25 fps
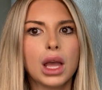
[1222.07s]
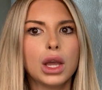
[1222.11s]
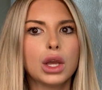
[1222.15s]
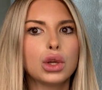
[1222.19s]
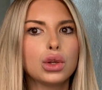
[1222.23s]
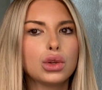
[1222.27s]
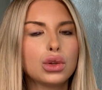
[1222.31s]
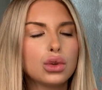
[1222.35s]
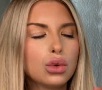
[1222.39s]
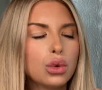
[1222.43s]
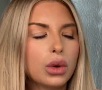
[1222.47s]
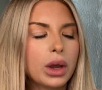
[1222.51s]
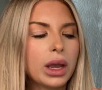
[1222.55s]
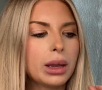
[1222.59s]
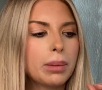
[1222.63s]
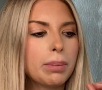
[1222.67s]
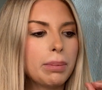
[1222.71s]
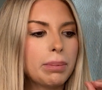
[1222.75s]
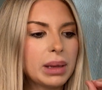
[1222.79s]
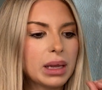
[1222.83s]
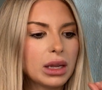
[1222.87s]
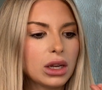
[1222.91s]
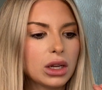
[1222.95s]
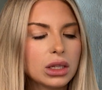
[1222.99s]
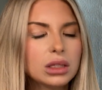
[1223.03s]
You could
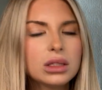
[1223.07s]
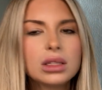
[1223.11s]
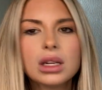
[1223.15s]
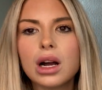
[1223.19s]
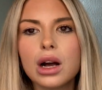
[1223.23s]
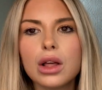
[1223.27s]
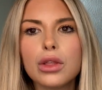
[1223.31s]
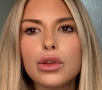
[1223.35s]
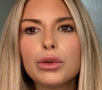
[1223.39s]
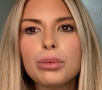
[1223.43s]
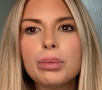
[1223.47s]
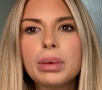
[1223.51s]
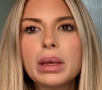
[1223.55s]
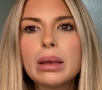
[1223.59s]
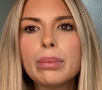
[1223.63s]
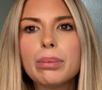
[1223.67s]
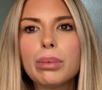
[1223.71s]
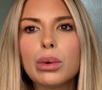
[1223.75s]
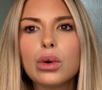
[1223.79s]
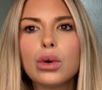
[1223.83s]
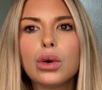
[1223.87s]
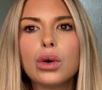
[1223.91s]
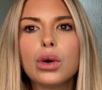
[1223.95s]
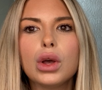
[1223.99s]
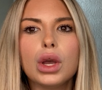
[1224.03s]
be good to other
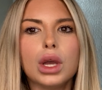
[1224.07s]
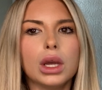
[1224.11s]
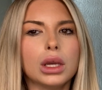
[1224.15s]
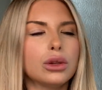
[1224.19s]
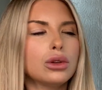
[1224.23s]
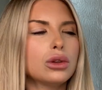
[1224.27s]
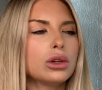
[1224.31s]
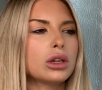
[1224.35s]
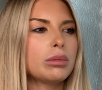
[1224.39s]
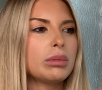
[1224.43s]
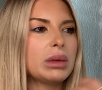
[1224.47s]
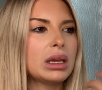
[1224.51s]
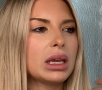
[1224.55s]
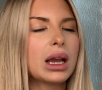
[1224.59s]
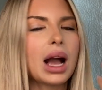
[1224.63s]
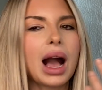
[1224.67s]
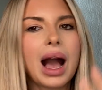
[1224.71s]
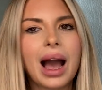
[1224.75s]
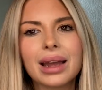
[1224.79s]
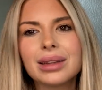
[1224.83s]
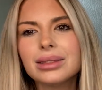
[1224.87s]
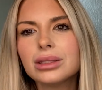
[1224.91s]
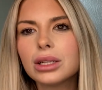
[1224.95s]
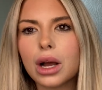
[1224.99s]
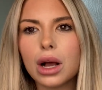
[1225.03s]
people. You could be
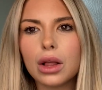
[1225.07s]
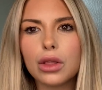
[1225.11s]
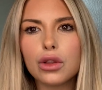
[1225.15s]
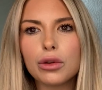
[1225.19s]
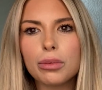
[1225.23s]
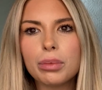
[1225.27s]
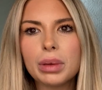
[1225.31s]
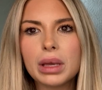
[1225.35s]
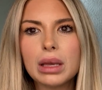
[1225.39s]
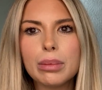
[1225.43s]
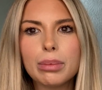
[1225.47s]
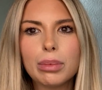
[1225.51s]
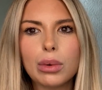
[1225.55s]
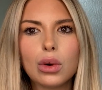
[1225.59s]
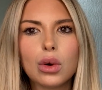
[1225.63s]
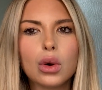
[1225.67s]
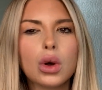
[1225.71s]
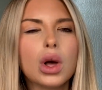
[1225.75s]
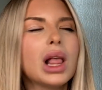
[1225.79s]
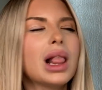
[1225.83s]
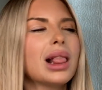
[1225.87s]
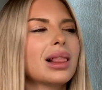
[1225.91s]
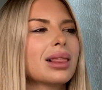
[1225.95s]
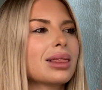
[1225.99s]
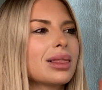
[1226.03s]
kind to other people.
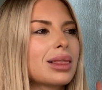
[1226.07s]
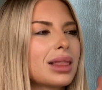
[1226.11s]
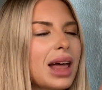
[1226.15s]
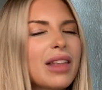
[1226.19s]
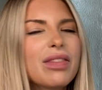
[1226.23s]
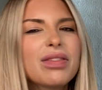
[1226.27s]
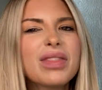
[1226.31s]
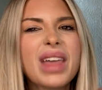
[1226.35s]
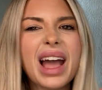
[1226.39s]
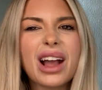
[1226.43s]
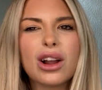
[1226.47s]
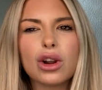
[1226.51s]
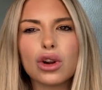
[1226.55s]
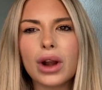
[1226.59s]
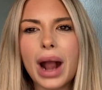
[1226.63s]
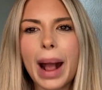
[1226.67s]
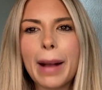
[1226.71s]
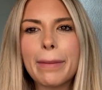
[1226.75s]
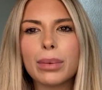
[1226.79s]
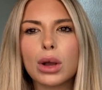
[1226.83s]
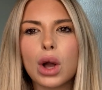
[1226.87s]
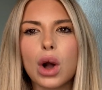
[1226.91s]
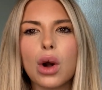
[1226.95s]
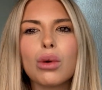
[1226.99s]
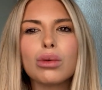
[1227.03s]
Let that
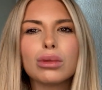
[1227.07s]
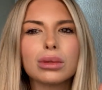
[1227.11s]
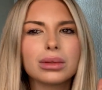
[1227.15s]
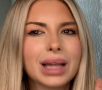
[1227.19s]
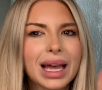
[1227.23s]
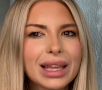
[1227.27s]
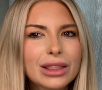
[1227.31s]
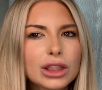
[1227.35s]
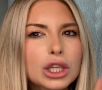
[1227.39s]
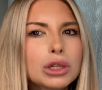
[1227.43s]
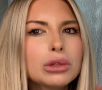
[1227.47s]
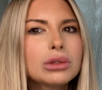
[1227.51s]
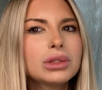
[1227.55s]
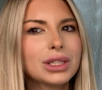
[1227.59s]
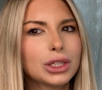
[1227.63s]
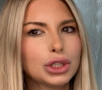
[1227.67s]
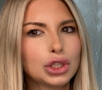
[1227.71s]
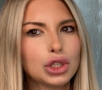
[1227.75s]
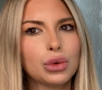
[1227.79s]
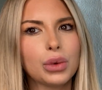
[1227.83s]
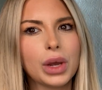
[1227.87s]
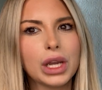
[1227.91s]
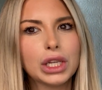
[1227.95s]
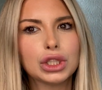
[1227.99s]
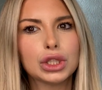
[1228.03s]
crap go. Let those
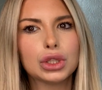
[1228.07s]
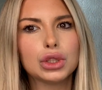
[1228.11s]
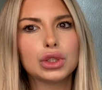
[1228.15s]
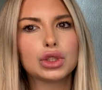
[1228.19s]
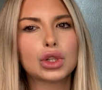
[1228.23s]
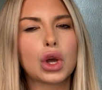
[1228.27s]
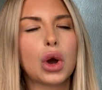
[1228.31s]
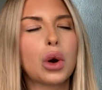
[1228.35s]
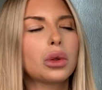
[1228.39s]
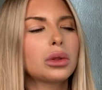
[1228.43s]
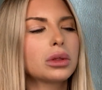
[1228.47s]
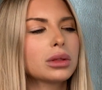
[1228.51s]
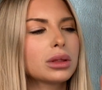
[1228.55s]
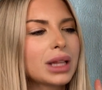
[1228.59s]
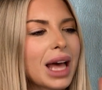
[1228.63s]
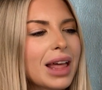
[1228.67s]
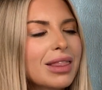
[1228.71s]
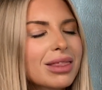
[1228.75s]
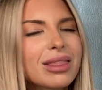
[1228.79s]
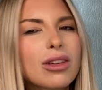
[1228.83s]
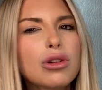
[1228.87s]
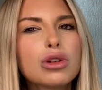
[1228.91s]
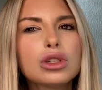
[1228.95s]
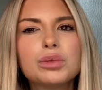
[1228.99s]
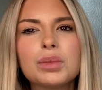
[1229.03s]
situations go.
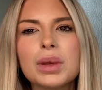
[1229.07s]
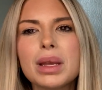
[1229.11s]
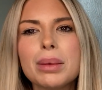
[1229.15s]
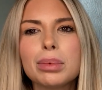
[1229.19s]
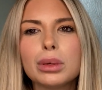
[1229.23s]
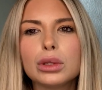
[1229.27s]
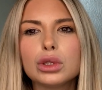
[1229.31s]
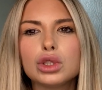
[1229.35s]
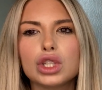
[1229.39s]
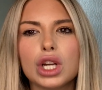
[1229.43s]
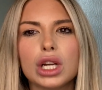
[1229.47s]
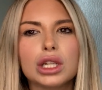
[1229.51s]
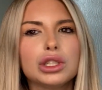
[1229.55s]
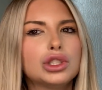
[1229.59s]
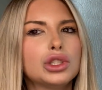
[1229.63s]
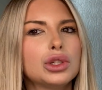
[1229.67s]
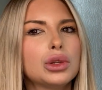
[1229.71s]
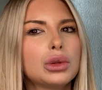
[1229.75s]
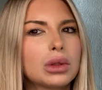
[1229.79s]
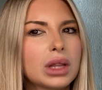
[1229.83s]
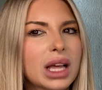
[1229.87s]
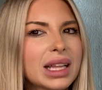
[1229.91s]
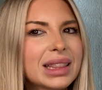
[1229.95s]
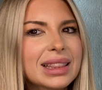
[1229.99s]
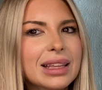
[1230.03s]
Let those people judge you.
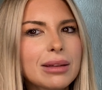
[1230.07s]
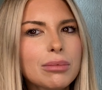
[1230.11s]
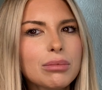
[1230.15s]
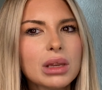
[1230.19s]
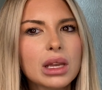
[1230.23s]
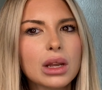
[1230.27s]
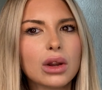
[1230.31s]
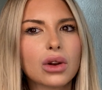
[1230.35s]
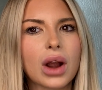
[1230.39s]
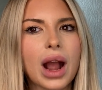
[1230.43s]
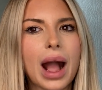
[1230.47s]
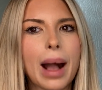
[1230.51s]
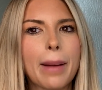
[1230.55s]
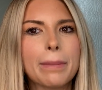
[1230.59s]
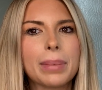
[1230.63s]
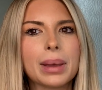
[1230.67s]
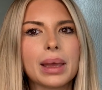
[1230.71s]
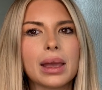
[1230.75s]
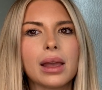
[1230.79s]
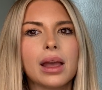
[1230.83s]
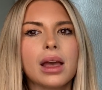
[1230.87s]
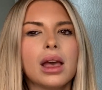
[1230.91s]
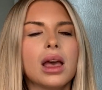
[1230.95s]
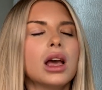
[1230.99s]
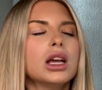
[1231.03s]
Let them be
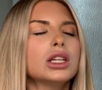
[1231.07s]
crappy.